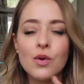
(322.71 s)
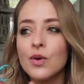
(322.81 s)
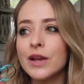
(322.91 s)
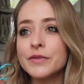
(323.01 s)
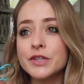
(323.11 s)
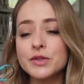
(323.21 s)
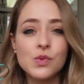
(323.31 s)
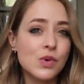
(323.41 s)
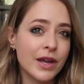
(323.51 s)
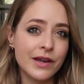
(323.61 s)
or even just
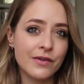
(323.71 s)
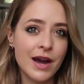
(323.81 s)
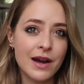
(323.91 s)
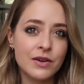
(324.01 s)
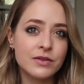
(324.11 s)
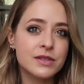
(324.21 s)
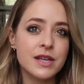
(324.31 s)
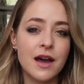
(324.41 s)
walking around.